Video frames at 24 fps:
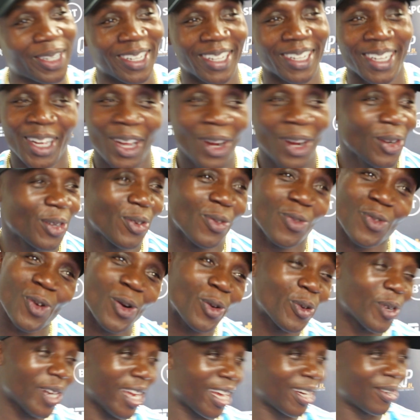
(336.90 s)
with the
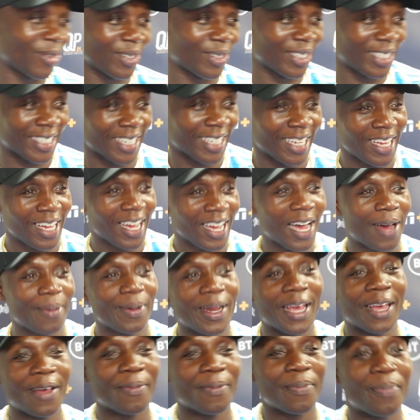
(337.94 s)
real language.
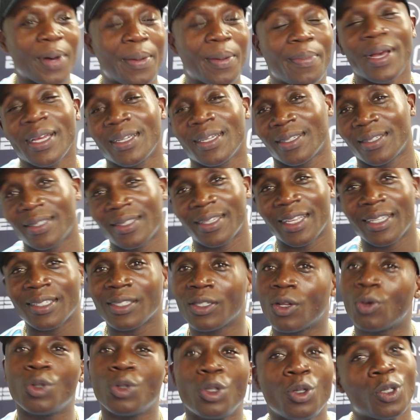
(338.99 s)
I'm like, my man,
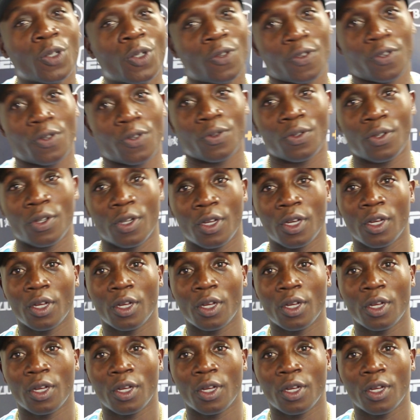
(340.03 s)
there's no use for you.